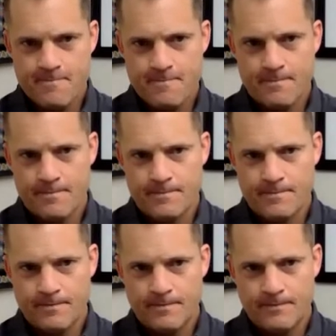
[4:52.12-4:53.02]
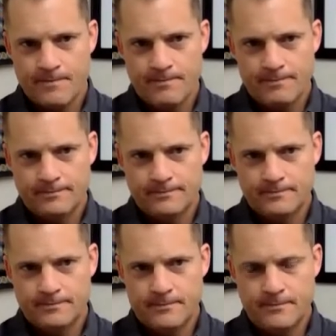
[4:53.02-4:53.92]

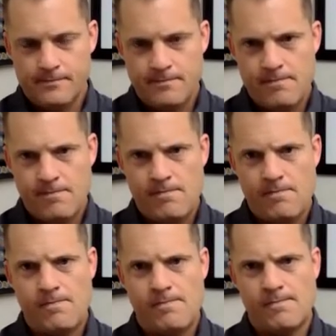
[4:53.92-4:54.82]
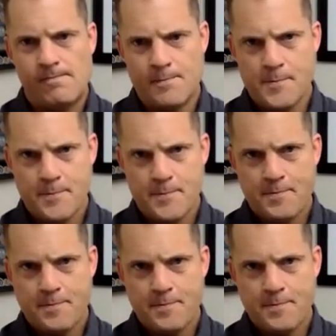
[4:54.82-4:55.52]
(silent)